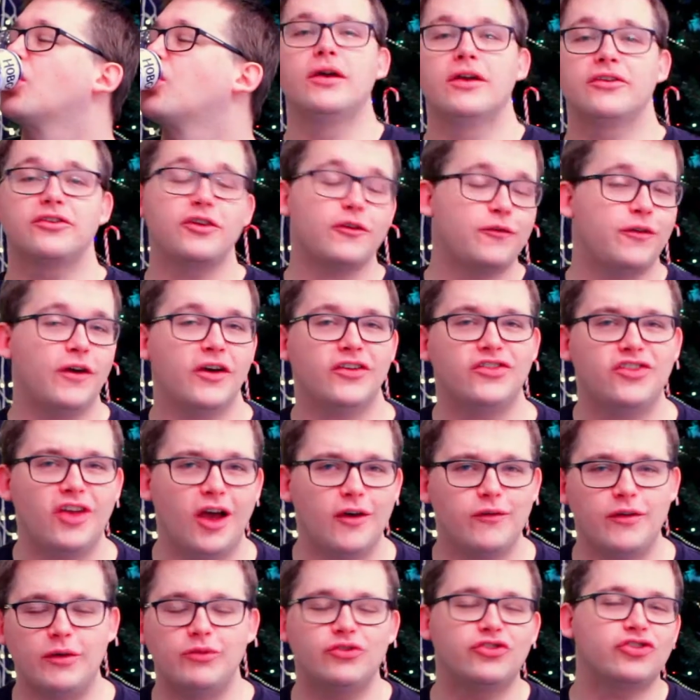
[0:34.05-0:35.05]
So first
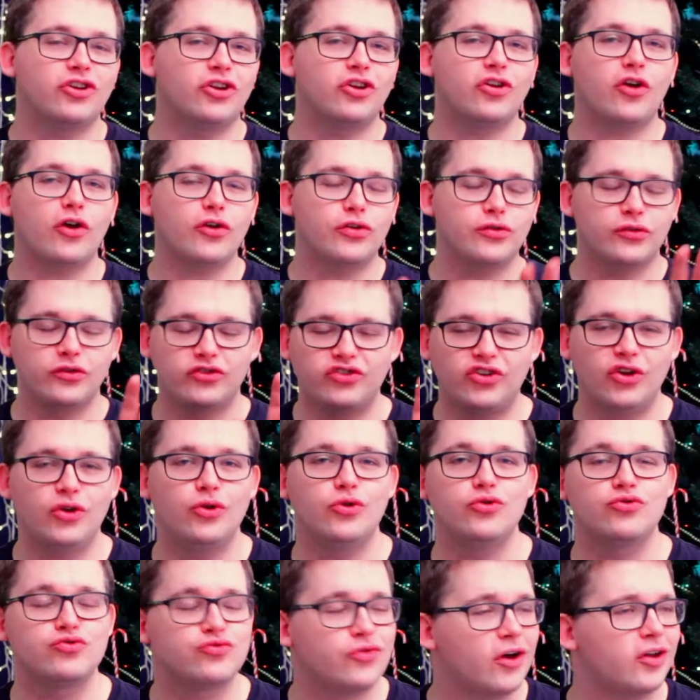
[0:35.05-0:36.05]
up, I'm just going to go through
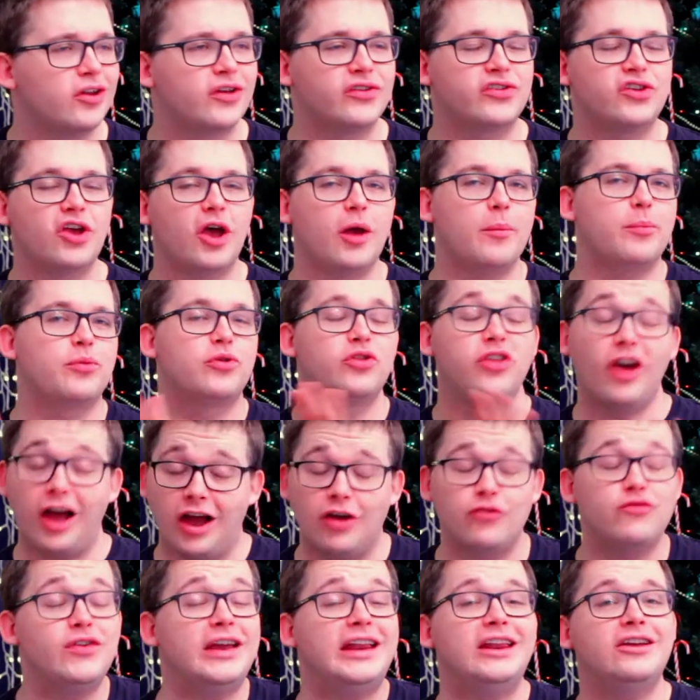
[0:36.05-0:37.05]
2 runners-up that
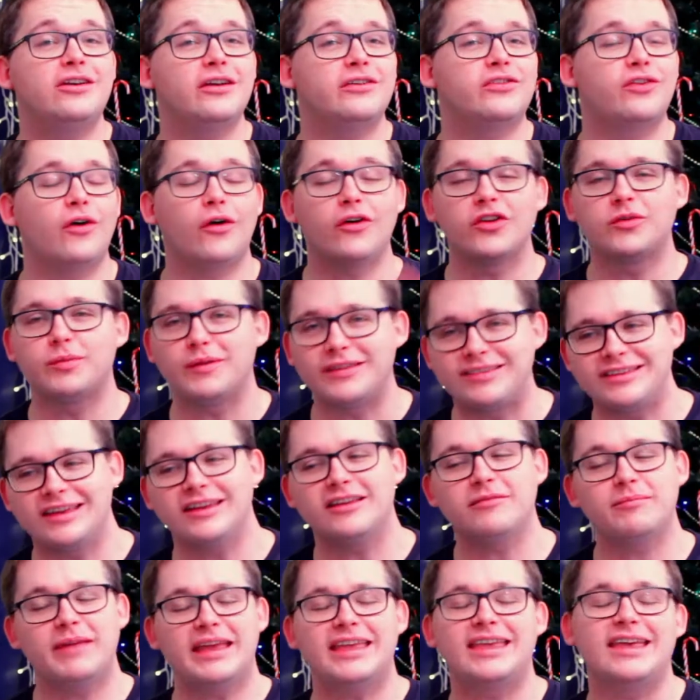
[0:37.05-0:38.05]
are really good songs but
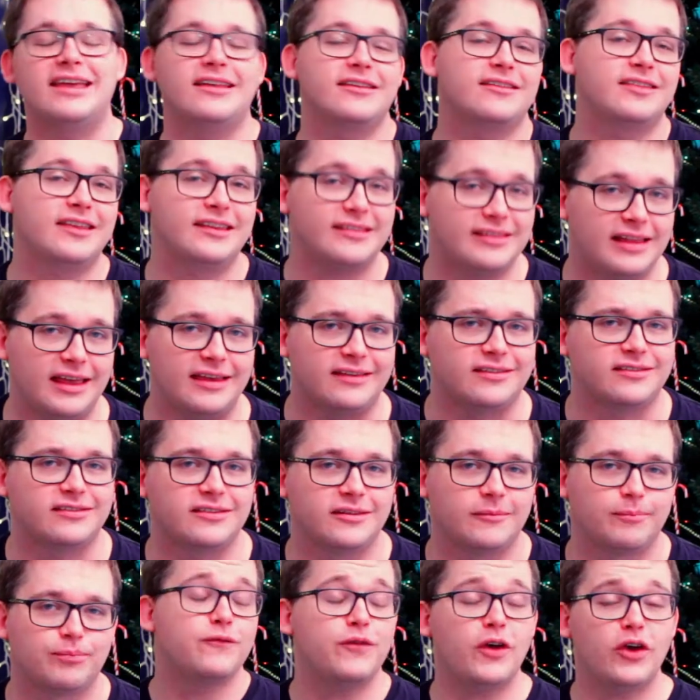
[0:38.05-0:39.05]
didn't make it into this
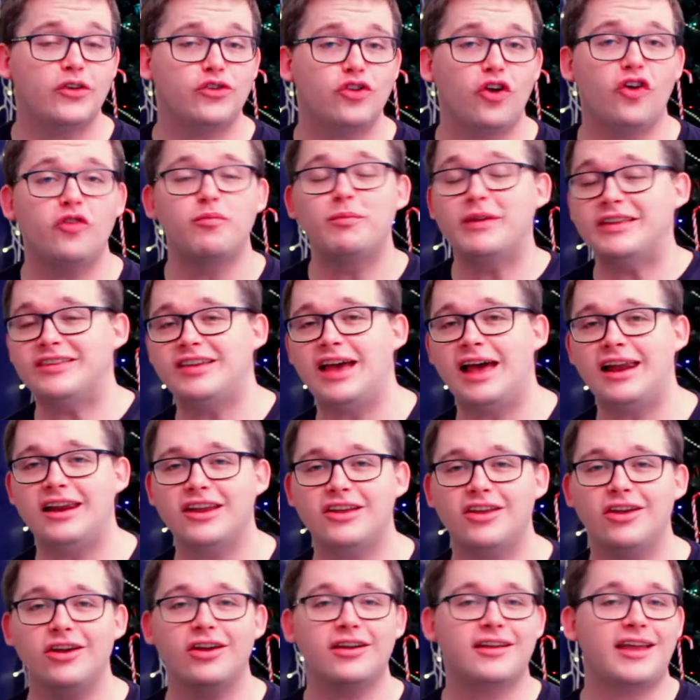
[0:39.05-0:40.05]
list. First off,
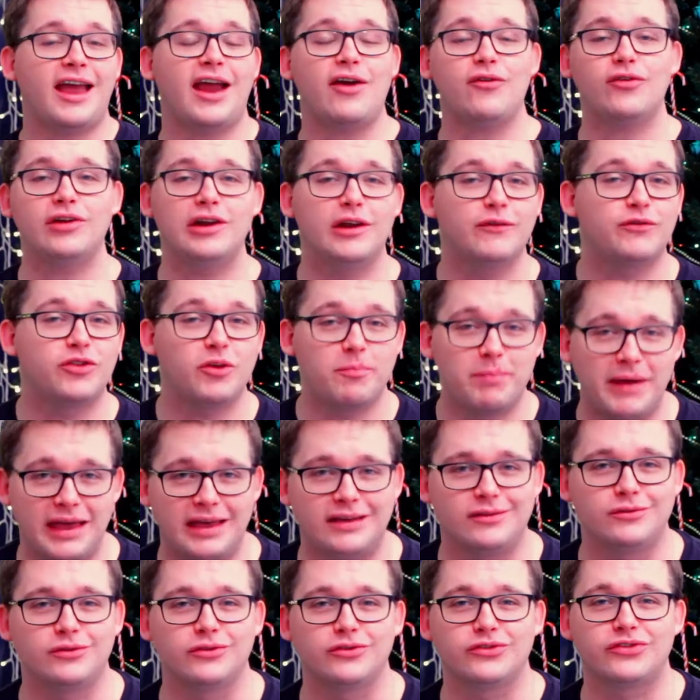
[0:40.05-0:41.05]
Metallica, Carol of the
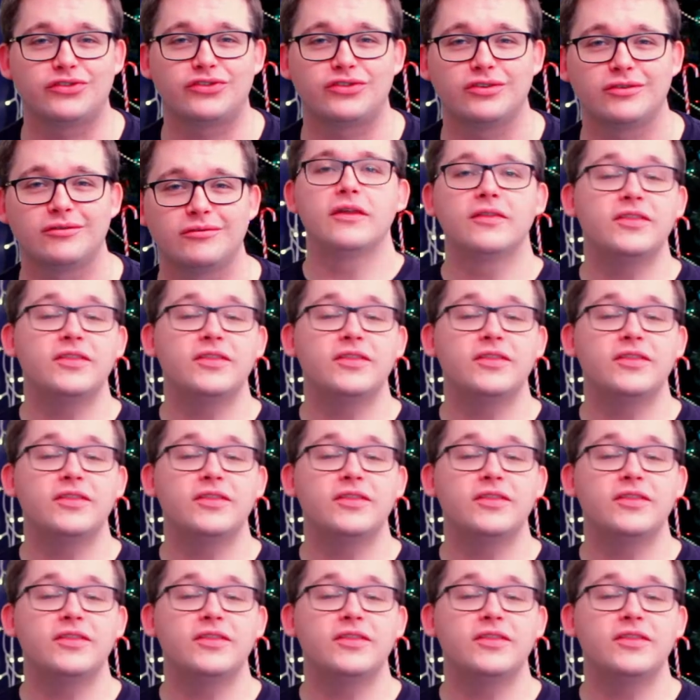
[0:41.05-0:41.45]
Bells.